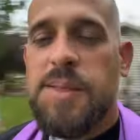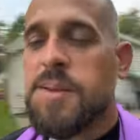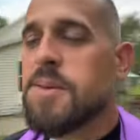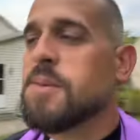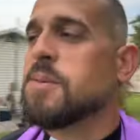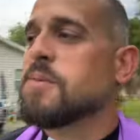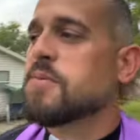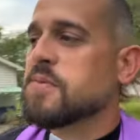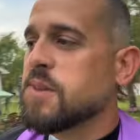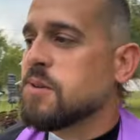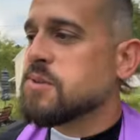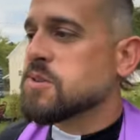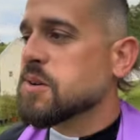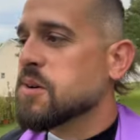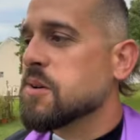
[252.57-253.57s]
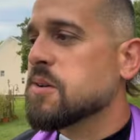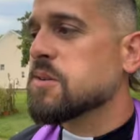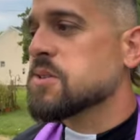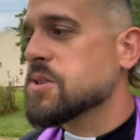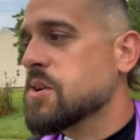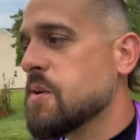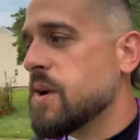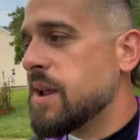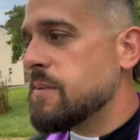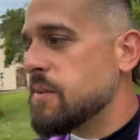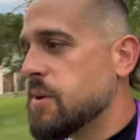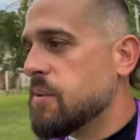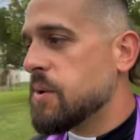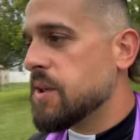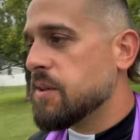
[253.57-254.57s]
little future scream
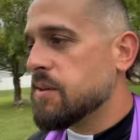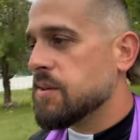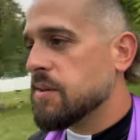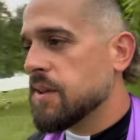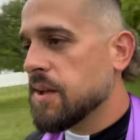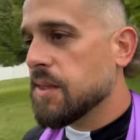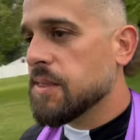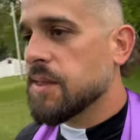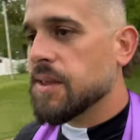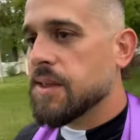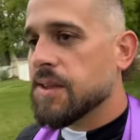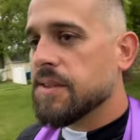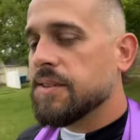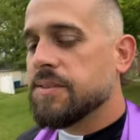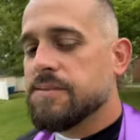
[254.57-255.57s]
queen, I think.